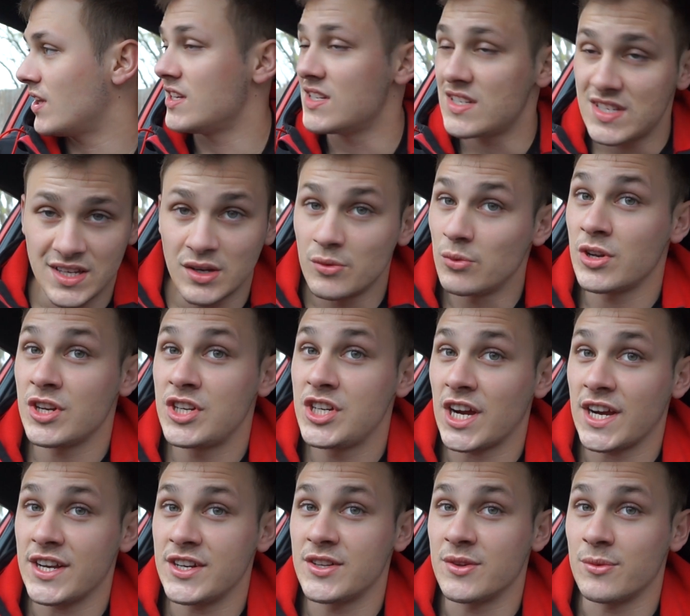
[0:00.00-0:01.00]
Still want to
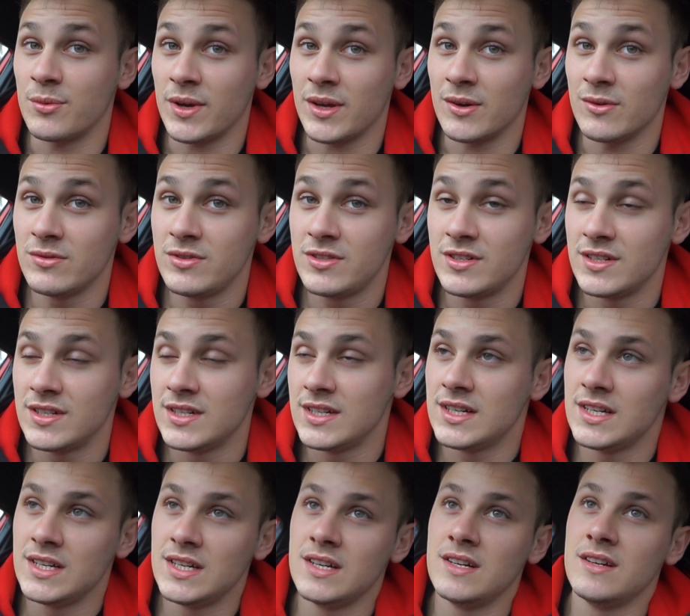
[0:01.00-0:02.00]
change the wheels.
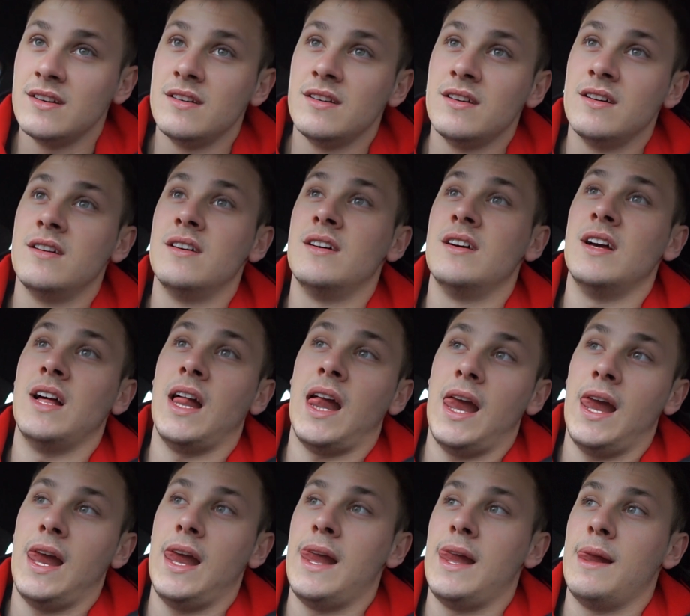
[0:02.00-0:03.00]

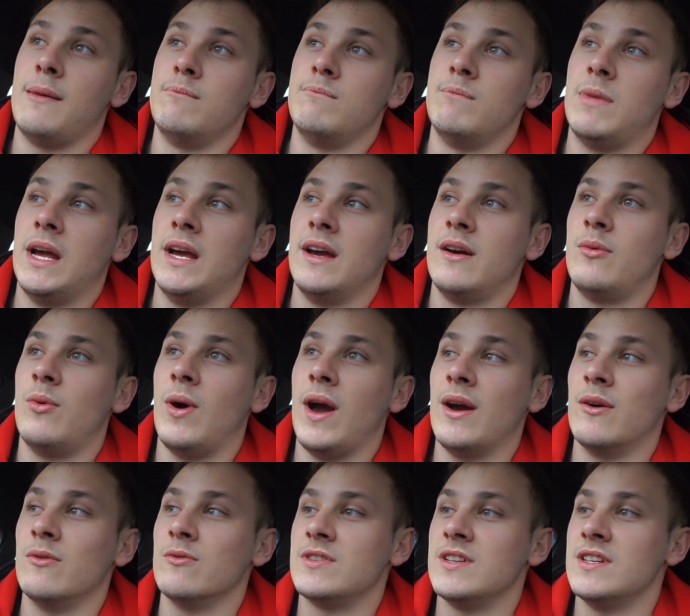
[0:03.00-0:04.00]
What
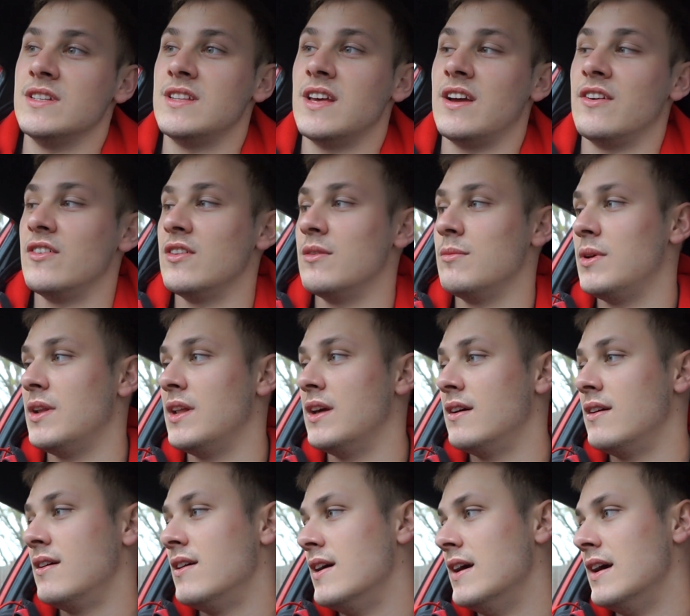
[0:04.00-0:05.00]
else is there at the minute?